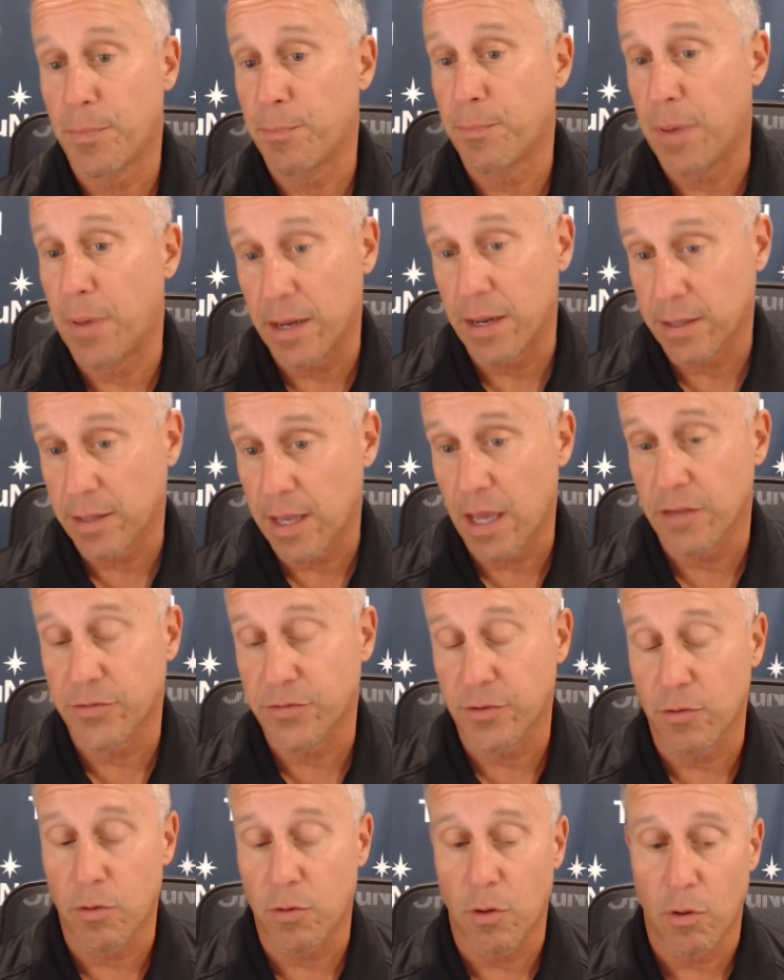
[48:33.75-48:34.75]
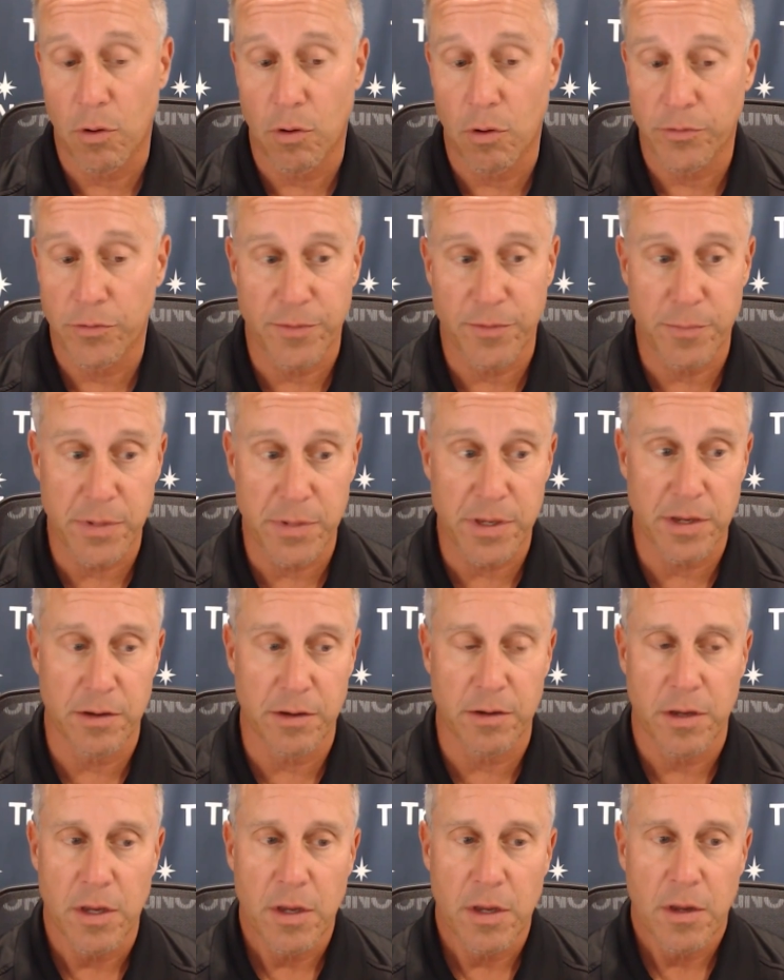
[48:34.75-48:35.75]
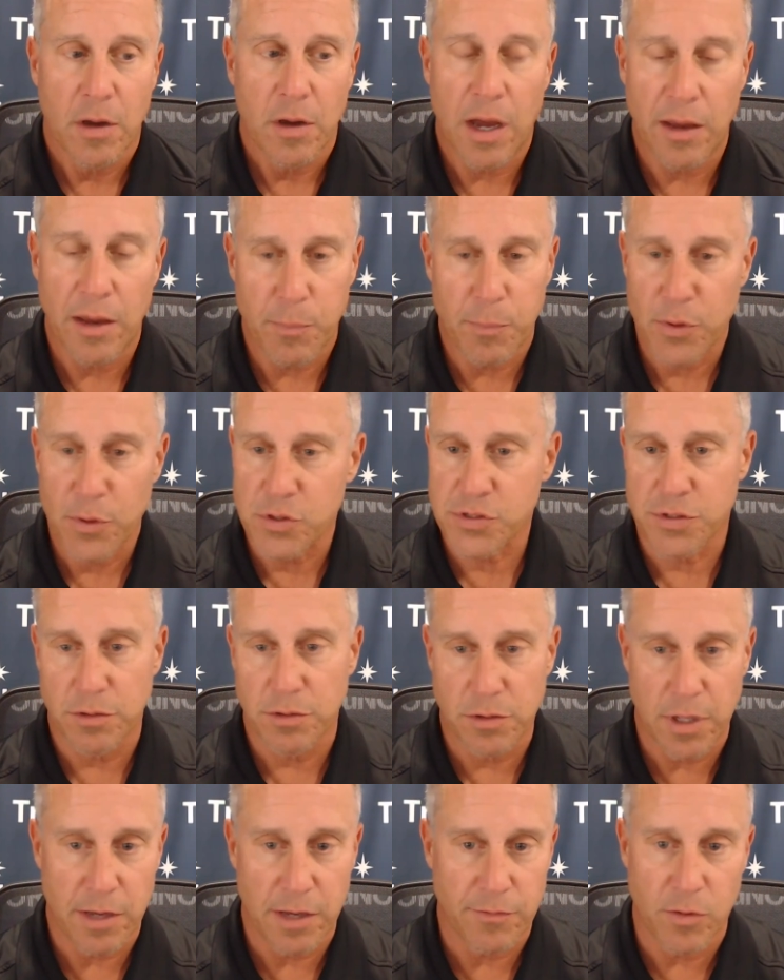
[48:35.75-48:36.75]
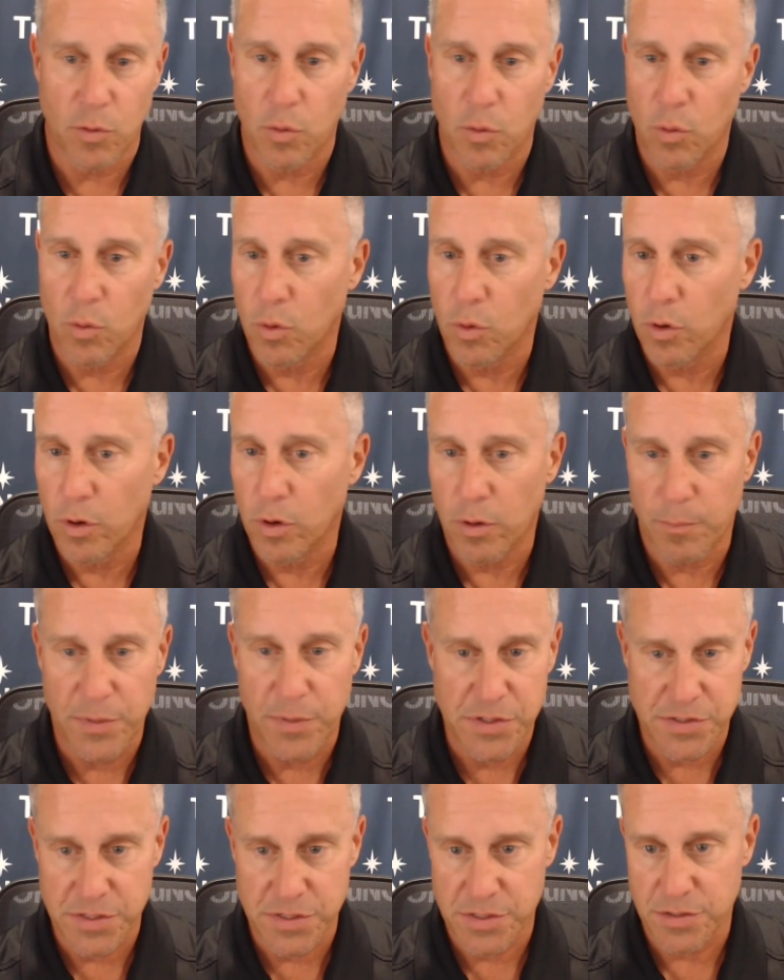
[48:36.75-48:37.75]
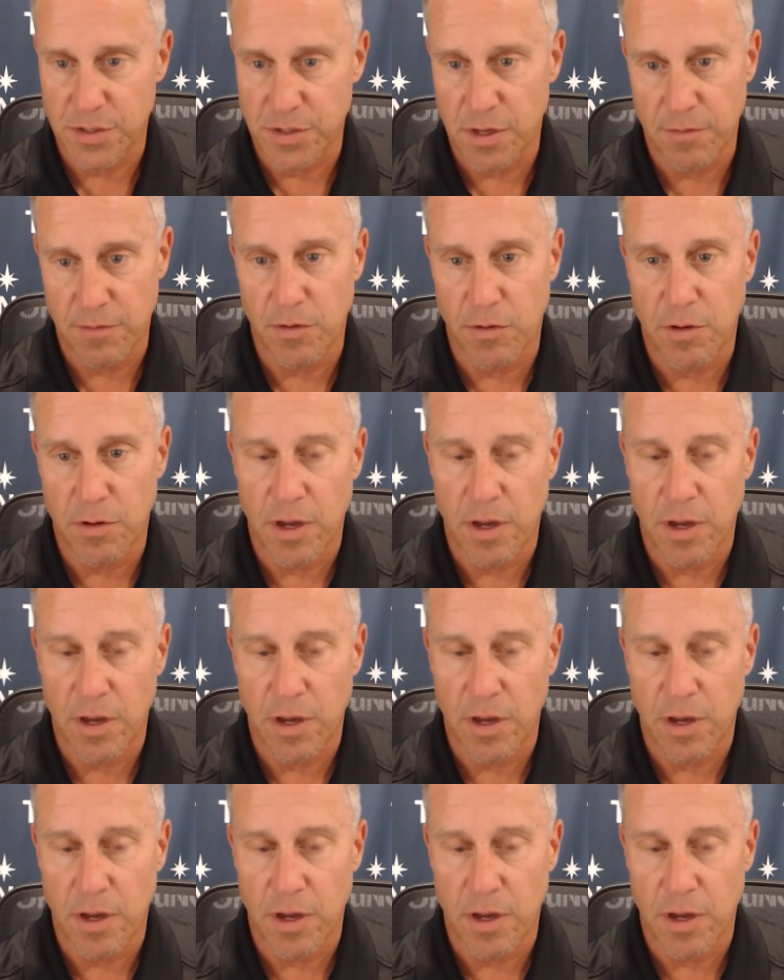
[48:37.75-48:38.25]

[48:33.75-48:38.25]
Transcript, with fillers: Podcasts are uh, to me on a personal level or a business level.